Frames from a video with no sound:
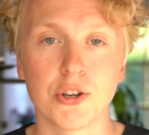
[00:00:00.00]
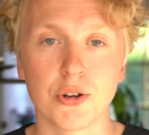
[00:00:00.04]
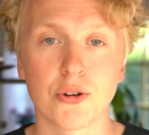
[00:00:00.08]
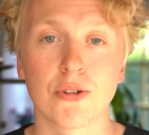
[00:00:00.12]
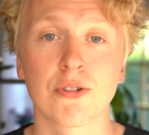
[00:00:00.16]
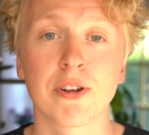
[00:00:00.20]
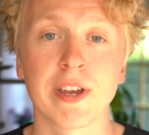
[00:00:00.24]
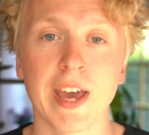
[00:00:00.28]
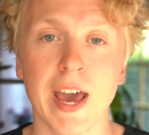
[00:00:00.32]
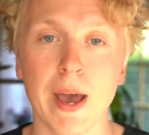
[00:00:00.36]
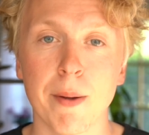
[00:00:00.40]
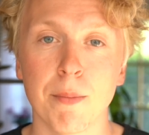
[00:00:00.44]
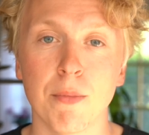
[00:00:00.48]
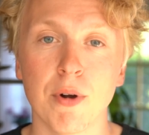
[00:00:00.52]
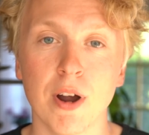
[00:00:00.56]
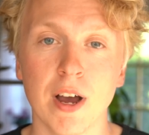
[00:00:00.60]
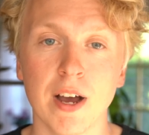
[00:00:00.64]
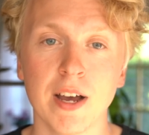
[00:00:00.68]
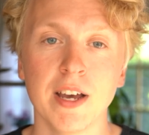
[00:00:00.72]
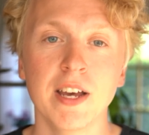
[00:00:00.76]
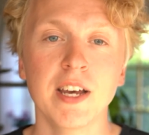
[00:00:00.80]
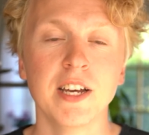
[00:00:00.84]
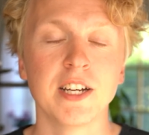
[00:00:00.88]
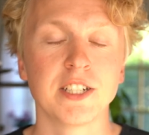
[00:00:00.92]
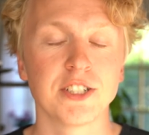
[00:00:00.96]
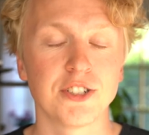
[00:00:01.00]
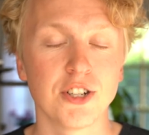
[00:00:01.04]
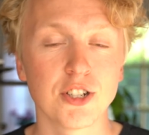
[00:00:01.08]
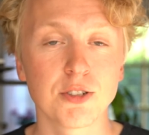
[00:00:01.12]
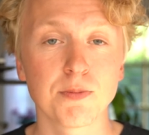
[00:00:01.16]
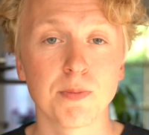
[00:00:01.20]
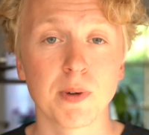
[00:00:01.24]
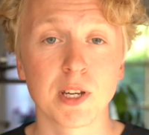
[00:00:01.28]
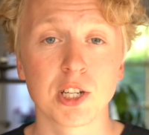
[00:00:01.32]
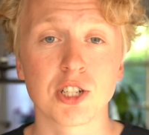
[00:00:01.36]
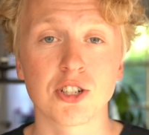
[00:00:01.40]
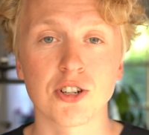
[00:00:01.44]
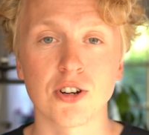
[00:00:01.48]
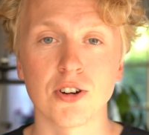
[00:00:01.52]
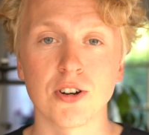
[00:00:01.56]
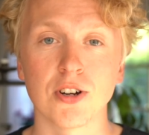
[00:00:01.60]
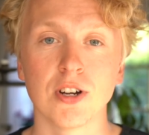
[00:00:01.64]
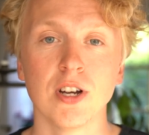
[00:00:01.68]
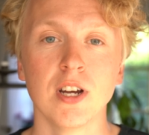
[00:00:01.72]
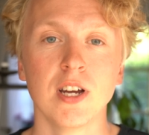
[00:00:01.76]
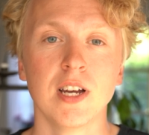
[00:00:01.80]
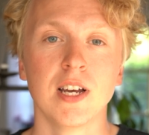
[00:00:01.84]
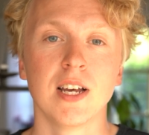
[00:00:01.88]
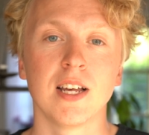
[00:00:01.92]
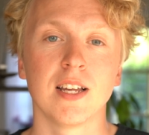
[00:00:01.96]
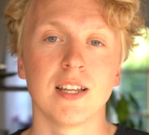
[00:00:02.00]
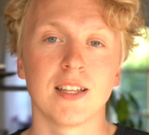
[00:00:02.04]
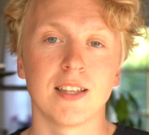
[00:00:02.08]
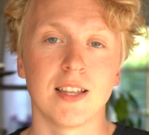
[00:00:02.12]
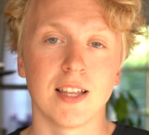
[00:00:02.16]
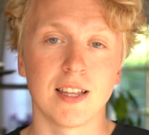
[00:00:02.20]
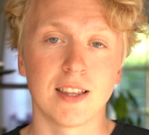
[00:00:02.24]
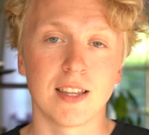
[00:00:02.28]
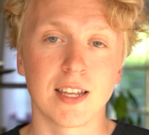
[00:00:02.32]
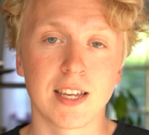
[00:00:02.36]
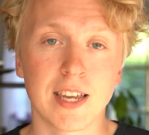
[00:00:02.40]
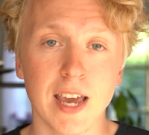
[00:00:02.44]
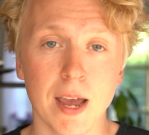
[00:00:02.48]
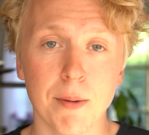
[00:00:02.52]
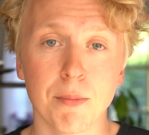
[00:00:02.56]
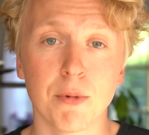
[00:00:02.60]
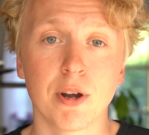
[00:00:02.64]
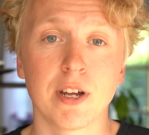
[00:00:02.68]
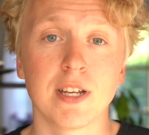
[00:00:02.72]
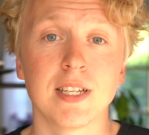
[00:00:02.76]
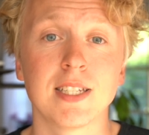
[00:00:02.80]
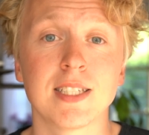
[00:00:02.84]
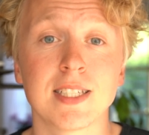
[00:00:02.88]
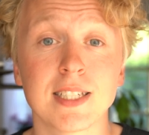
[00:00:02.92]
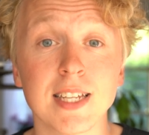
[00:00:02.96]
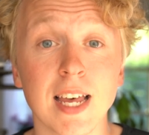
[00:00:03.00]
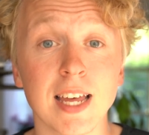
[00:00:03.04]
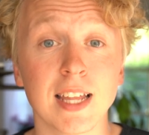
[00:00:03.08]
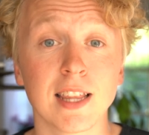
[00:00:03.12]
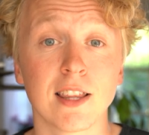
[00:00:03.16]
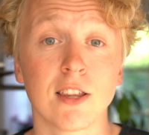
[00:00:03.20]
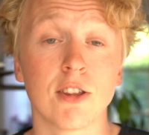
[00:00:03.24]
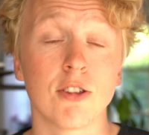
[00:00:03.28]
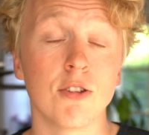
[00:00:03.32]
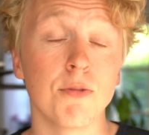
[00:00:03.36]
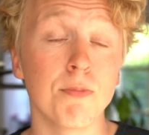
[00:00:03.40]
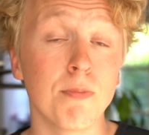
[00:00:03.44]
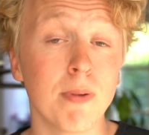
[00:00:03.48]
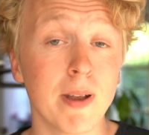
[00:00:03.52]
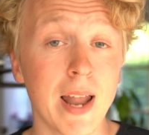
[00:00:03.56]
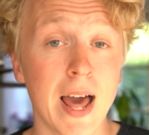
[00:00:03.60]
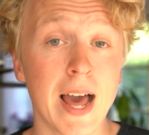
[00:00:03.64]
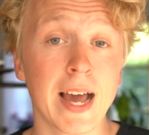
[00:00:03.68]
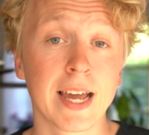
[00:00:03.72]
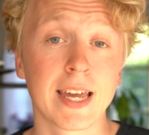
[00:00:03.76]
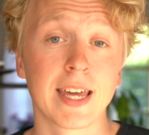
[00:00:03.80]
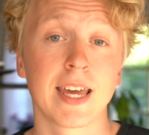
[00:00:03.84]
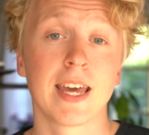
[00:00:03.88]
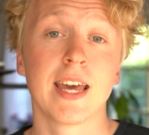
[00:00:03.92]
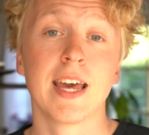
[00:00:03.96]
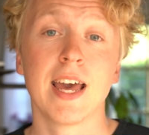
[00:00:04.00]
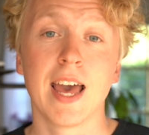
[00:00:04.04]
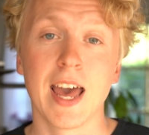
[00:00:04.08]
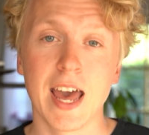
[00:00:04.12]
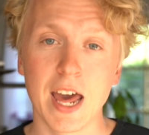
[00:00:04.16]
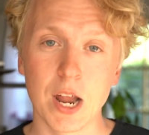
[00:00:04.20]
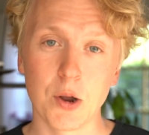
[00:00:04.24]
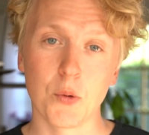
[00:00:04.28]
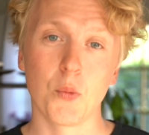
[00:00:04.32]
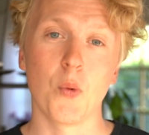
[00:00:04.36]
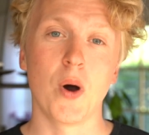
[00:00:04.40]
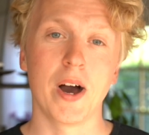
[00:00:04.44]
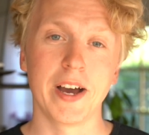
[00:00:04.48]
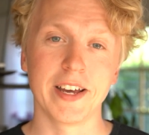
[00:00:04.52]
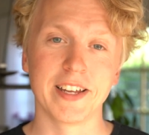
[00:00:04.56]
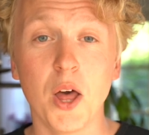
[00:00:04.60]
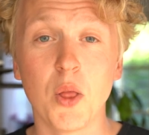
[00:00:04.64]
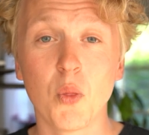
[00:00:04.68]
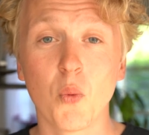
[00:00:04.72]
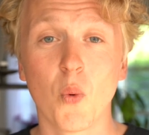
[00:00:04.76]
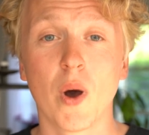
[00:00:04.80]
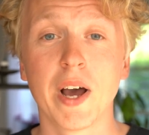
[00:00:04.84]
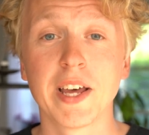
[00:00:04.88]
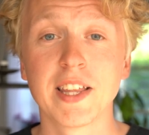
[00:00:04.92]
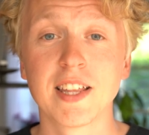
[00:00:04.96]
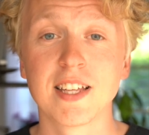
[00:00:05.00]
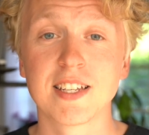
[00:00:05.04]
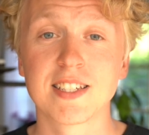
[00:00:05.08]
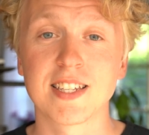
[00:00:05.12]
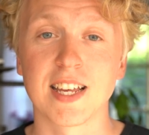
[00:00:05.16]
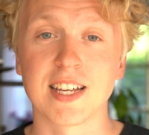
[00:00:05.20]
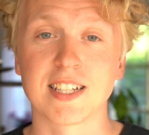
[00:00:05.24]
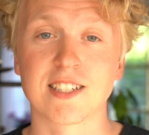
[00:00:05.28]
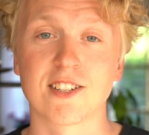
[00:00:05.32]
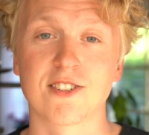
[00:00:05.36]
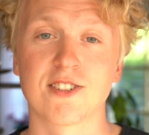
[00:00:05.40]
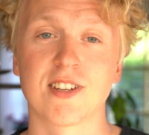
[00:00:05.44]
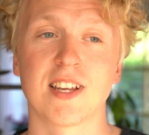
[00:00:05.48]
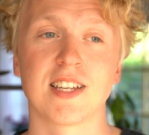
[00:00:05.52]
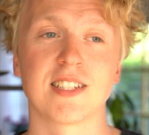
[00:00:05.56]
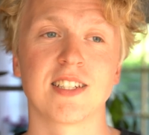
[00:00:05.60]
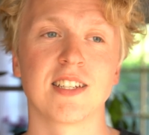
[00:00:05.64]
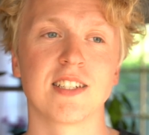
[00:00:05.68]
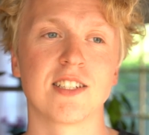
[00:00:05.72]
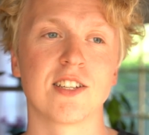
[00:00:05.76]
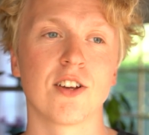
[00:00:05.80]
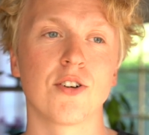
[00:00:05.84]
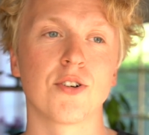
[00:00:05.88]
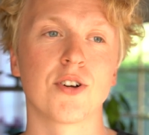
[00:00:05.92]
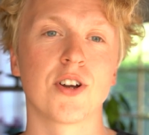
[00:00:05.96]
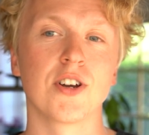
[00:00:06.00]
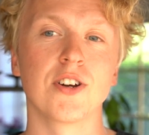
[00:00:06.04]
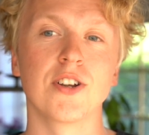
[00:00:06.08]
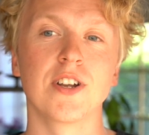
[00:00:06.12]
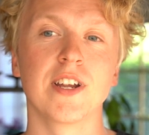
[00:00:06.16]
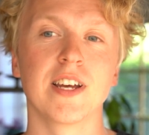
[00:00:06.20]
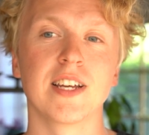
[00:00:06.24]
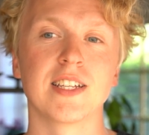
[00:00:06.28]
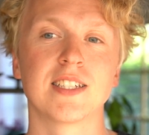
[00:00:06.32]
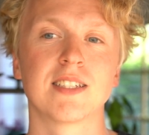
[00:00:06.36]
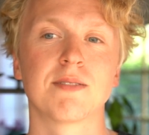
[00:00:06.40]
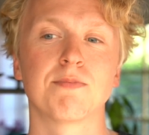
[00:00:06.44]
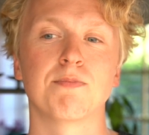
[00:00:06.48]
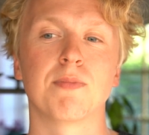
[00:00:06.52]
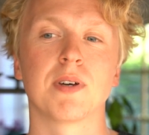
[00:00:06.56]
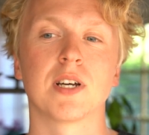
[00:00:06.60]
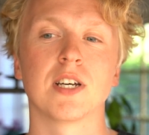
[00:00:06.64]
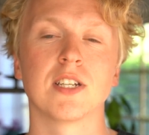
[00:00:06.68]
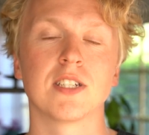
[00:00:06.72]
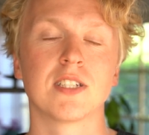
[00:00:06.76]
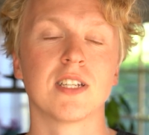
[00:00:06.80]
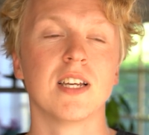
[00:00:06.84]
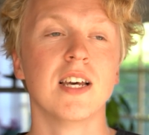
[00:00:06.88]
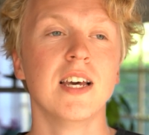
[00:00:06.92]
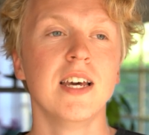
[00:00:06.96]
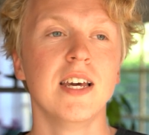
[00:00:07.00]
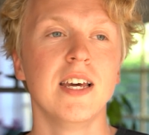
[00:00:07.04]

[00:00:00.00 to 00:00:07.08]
your camera. Just make sure that the camera is set to black and white. And why this exercise is so good is because